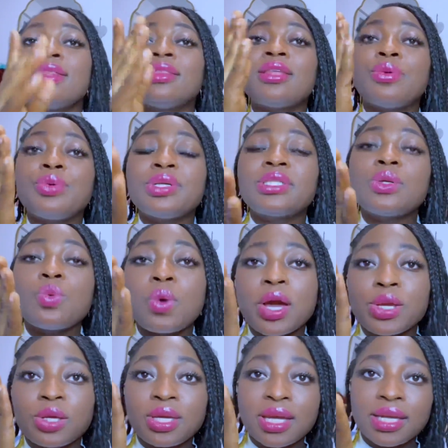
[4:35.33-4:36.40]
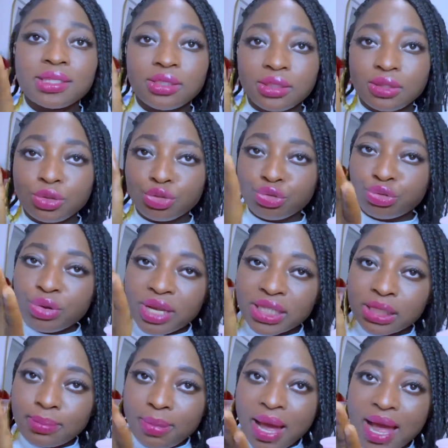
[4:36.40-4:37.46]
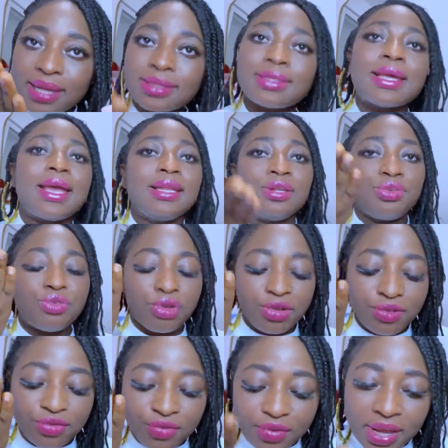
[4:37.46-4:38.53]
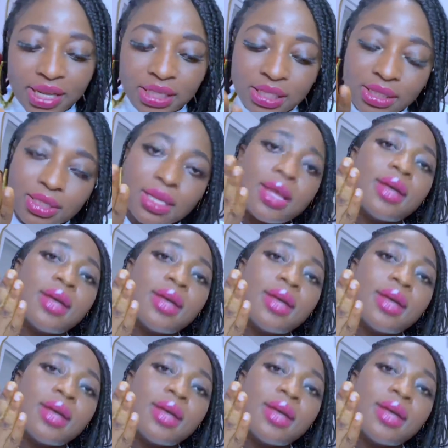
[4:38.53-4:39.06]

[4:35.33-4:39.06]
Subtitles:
The reason why you get stretch marks and green veins